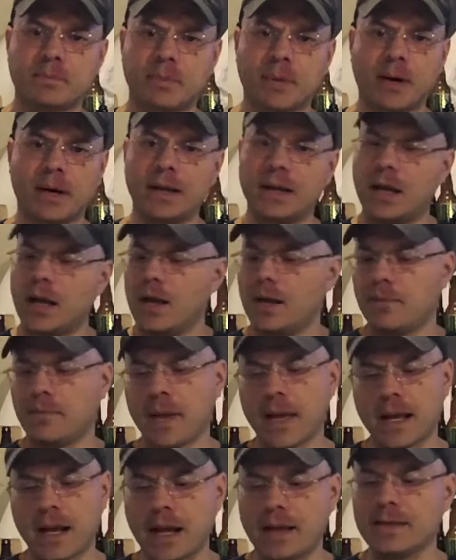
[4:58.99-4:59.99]
But,
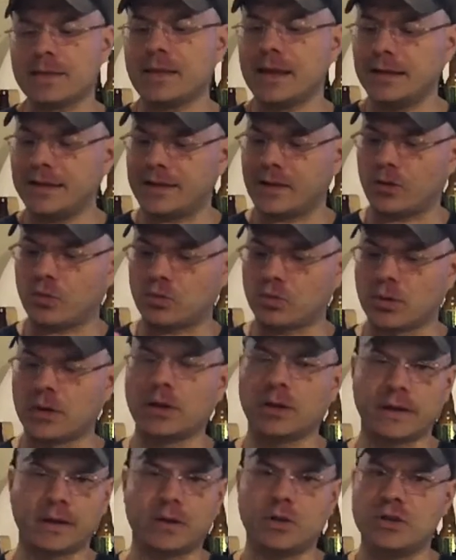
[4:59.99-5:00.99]
man, they did a
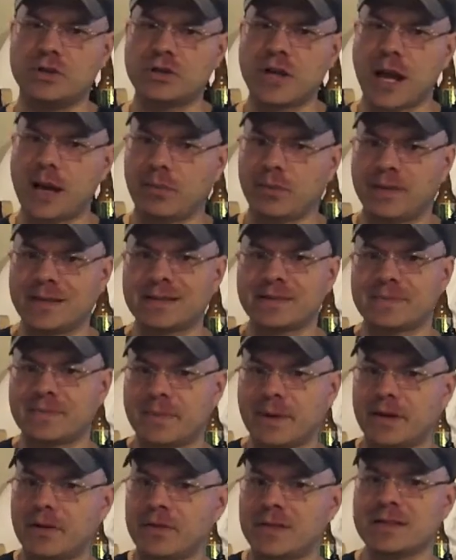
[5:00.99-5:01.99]
really good job on this
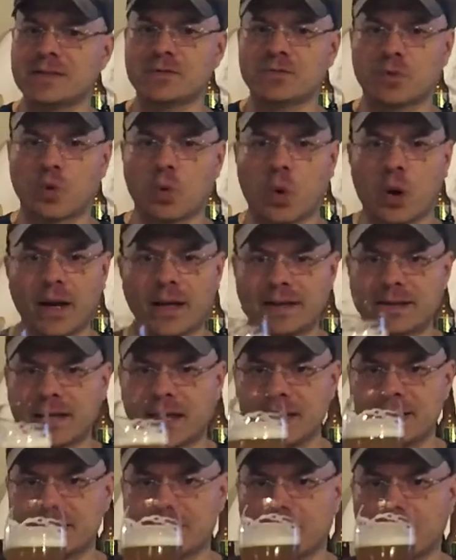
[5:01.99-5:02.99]
beer. This is quite
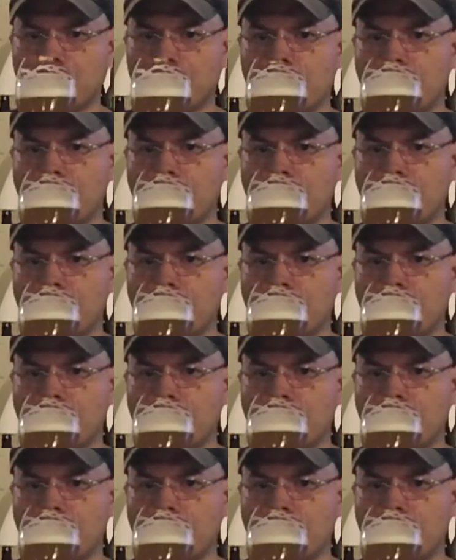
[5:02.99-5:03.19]
tasty.